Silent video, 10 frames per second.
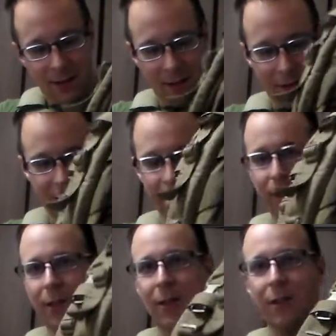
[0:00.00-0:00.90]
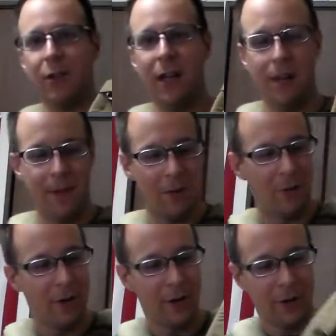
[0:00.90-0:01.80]
It's just a shame that
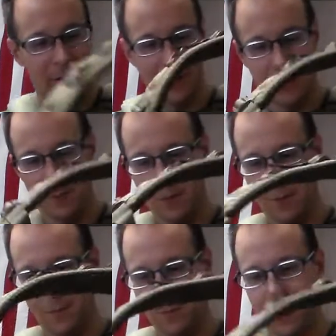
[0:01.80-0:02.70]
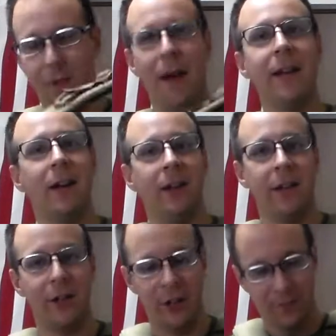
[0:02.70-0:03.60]
Warrior Assault Systems, to my
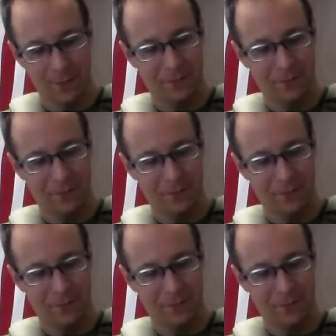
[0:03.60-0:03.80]
knowledge,